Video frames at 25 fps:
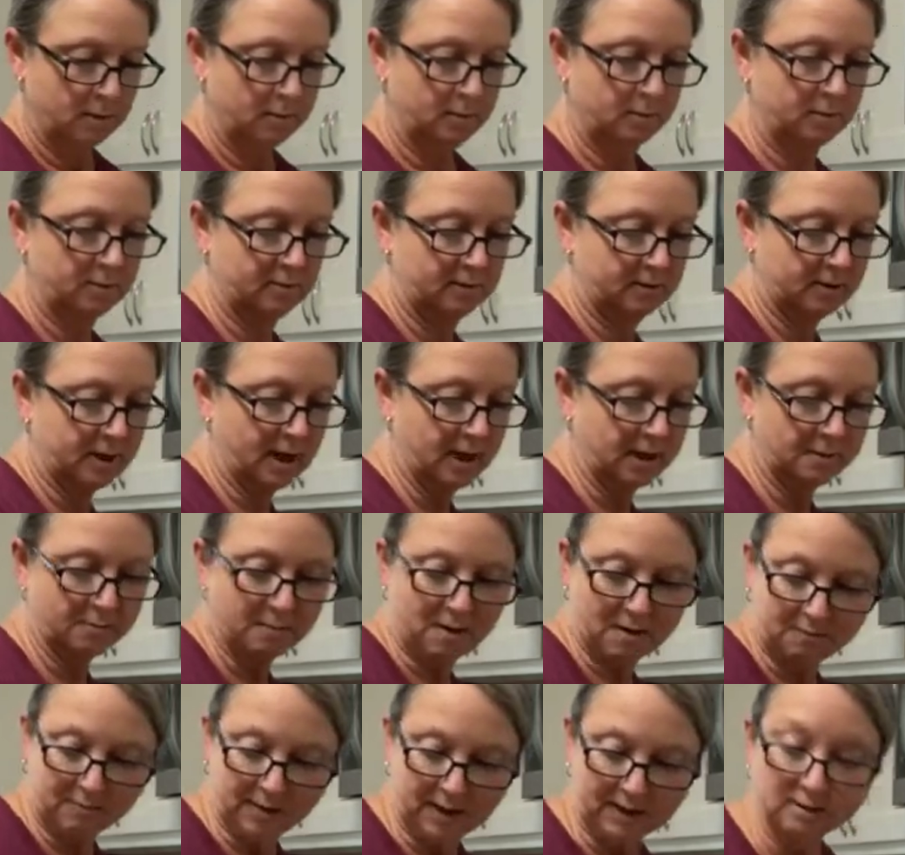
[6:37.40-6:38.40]
Just taking
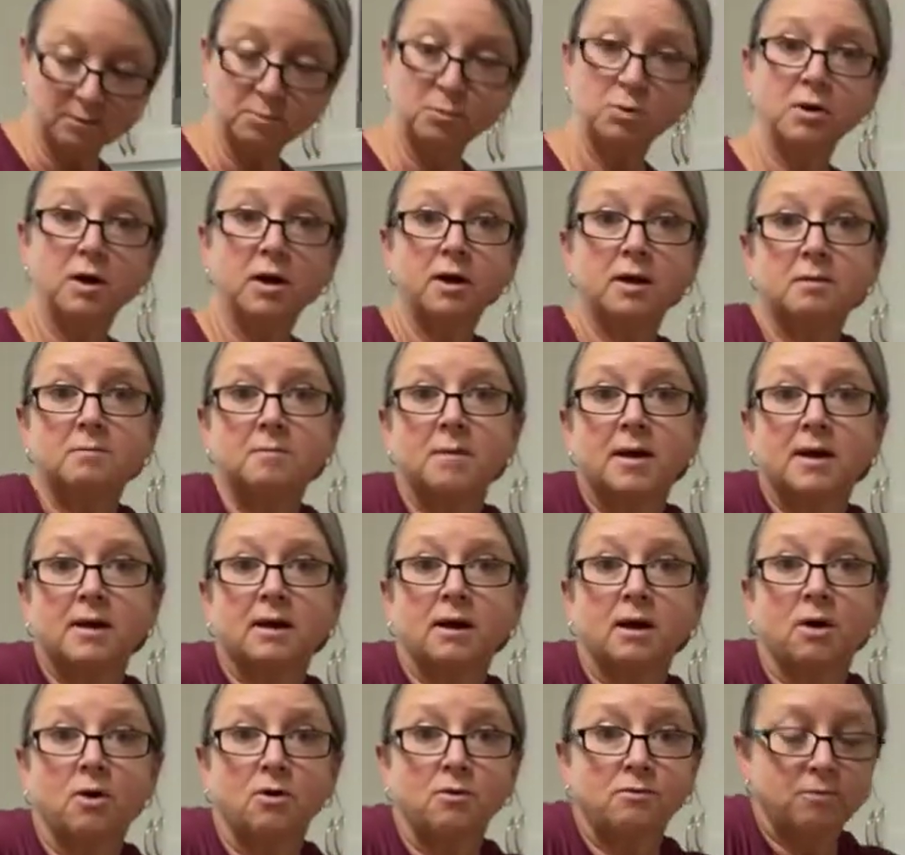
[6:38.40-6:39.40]
my flexible cutting mat
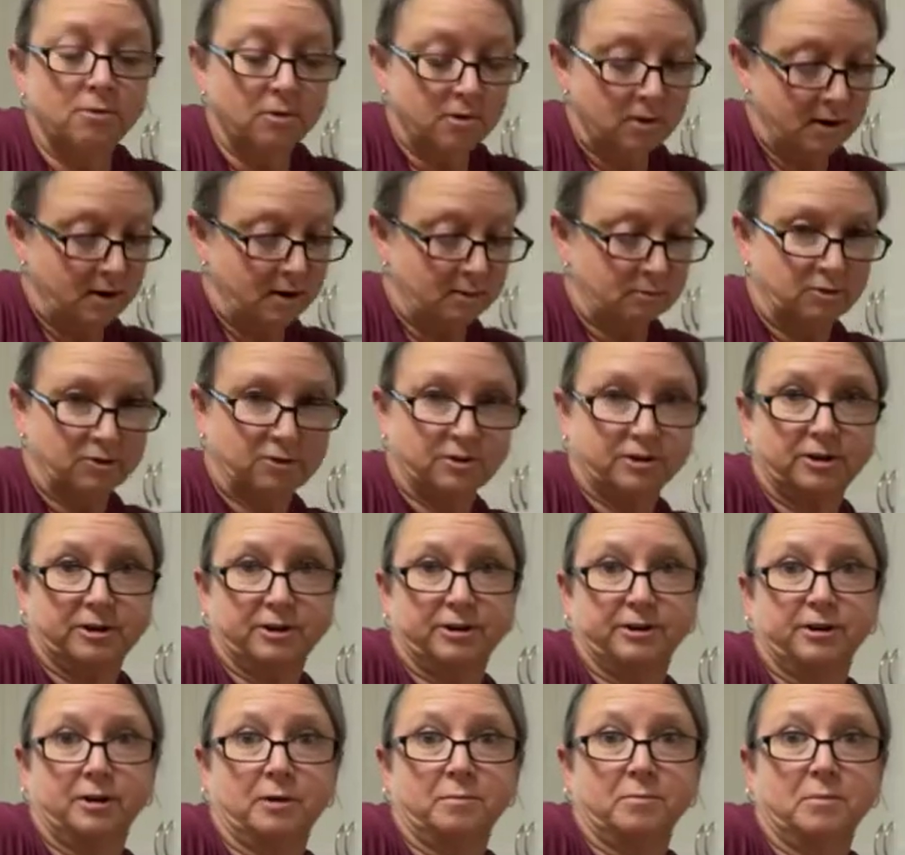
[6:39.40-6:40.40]
over, and I'm just going
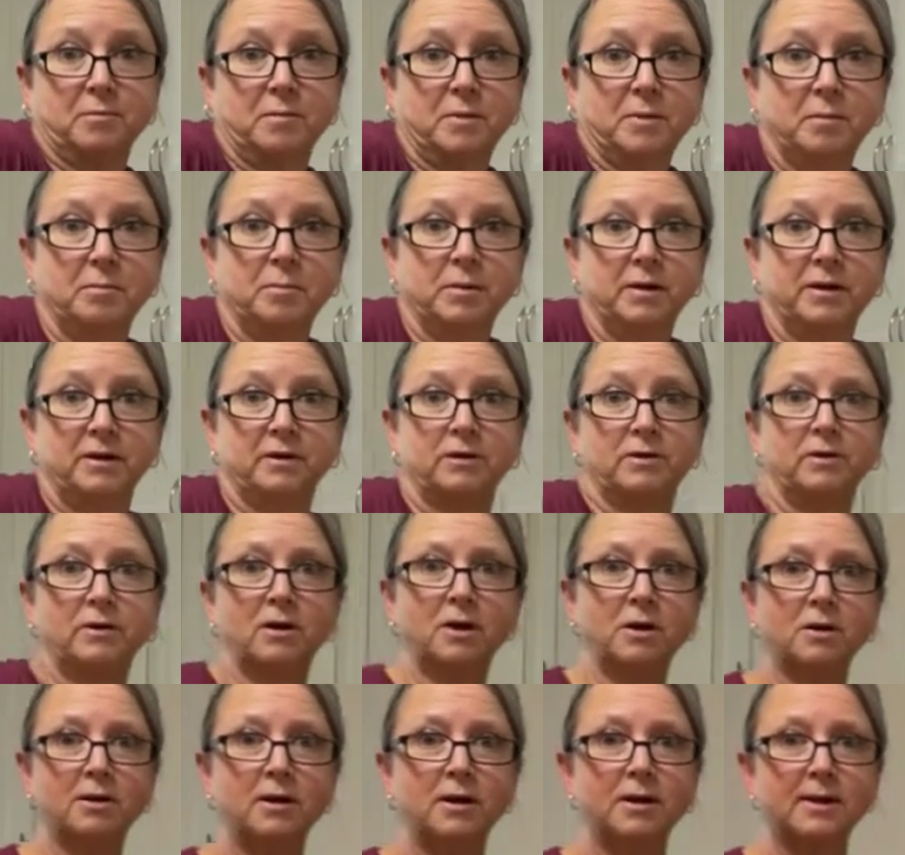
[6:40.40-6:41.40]
to dump them in the blender. Y'all
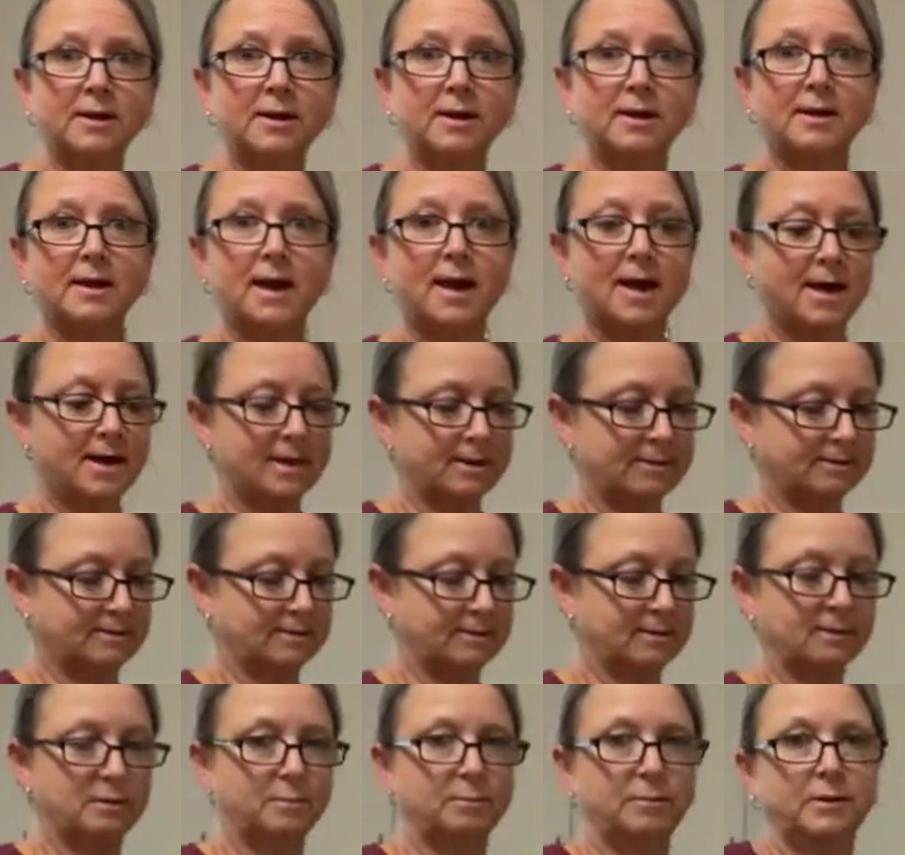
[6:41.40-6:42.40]
can kind of
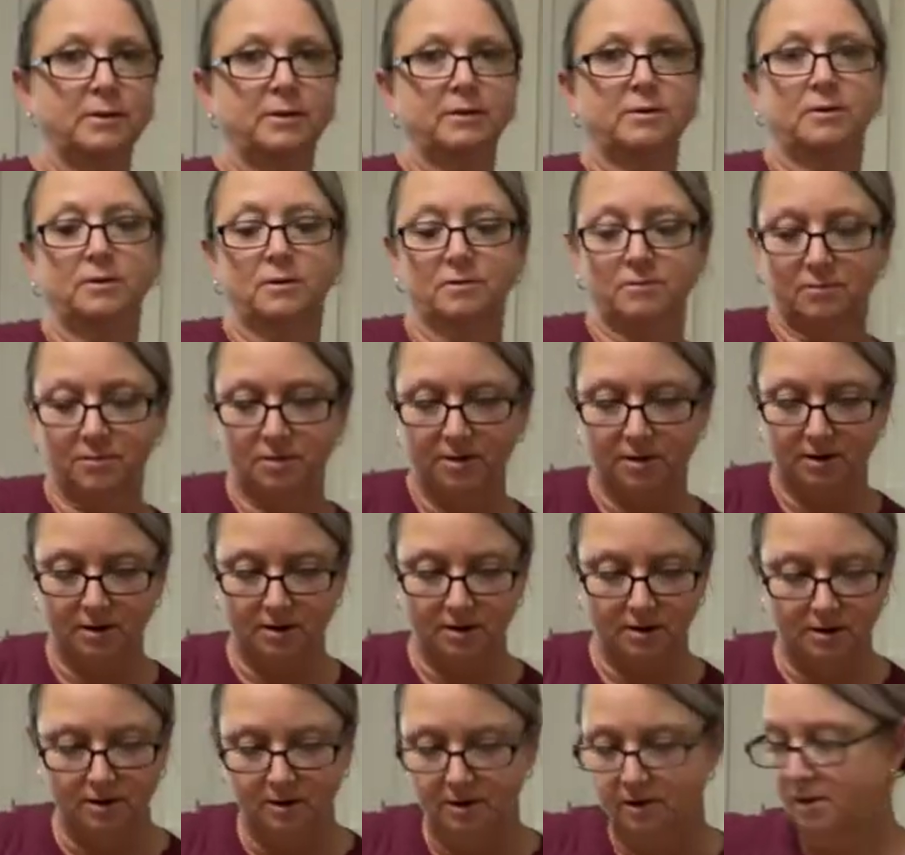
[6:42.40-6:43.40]
see the blender over
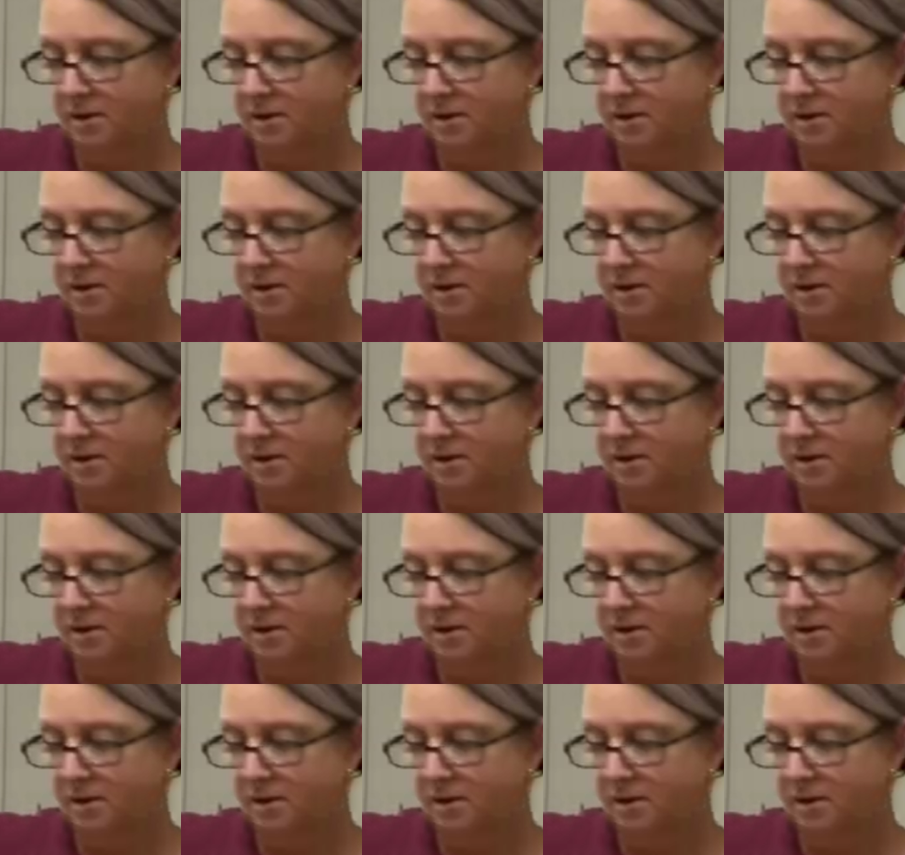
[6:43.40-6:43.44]
there